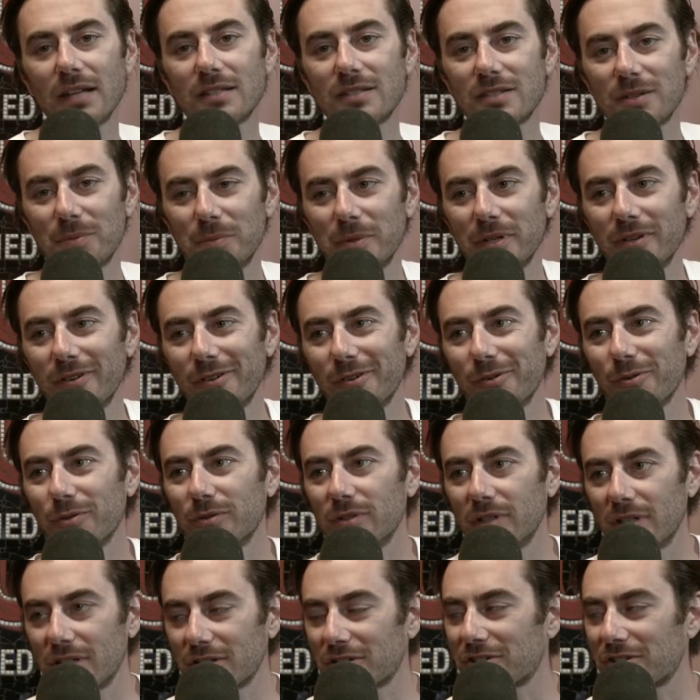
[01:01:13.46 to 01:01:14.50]
somebody you're in a
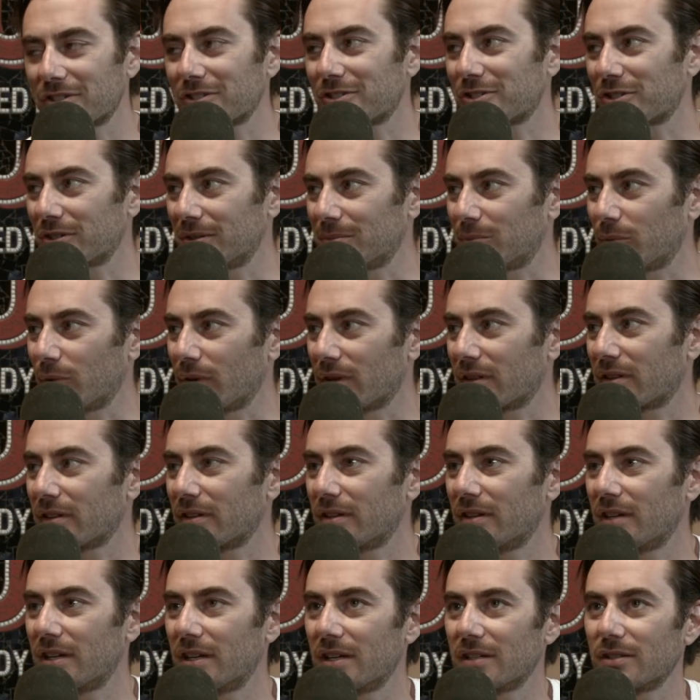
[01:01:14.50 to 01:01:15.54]
relationship with,
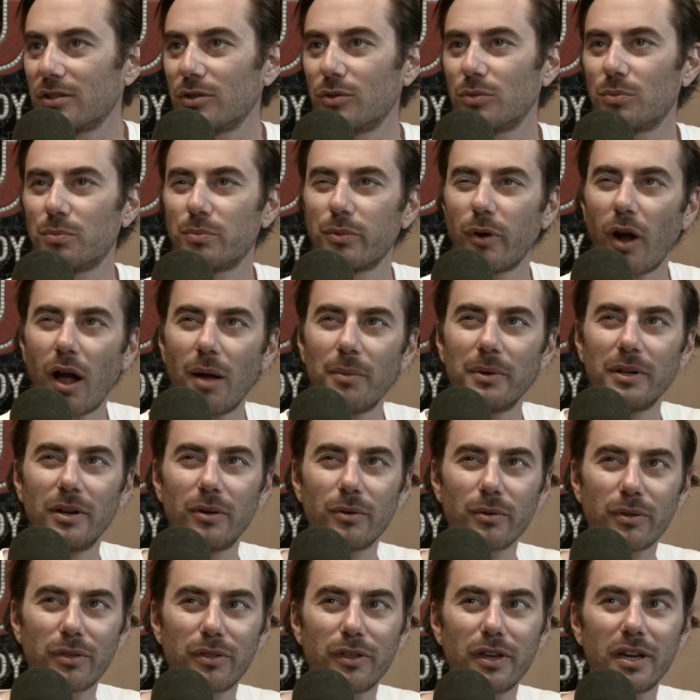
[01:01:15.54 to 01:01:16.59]
you probably
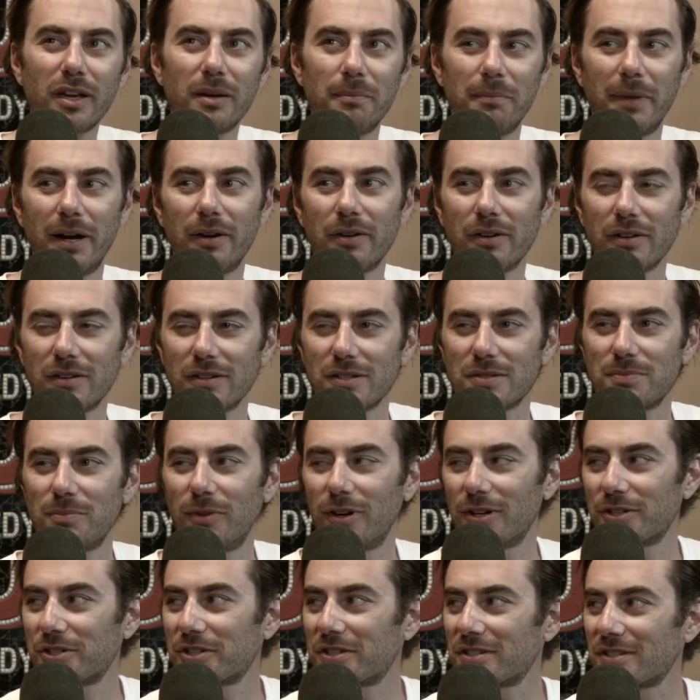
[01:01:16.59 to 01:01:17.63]
don't think about it as
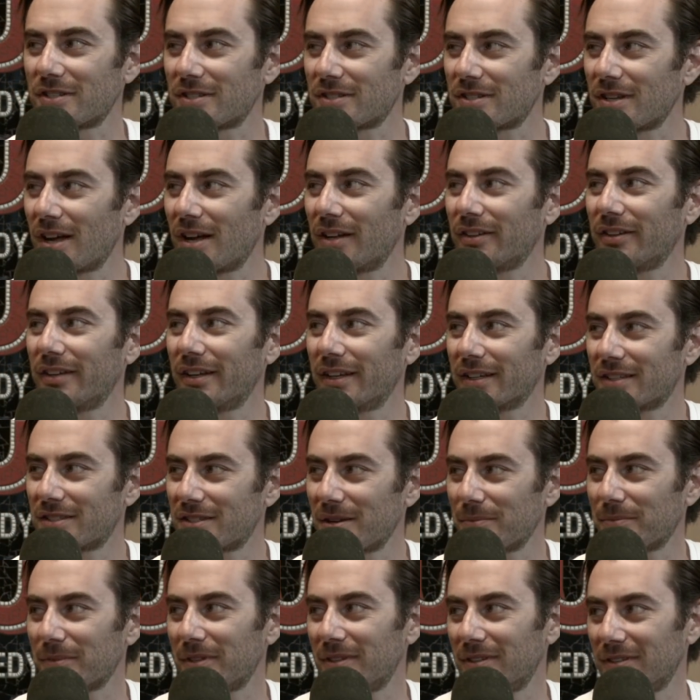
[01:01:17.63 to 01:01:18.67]
much because it's not like
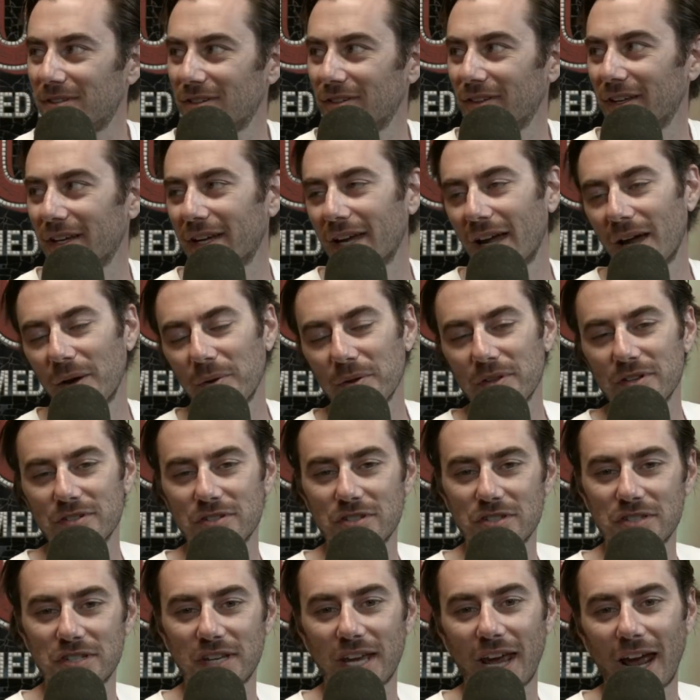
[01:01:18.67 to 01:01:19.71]
something you're like, yeah, well, they're
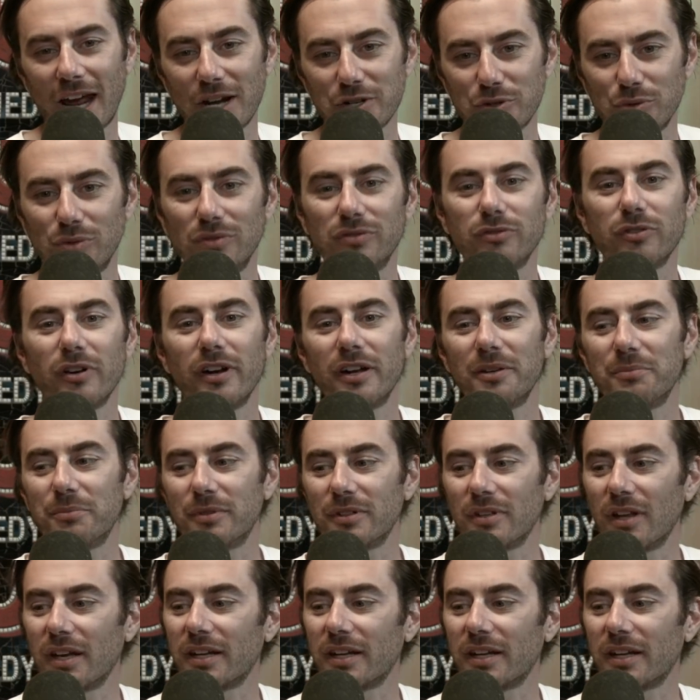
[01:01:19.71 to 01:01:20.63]
just a casual friend, but like,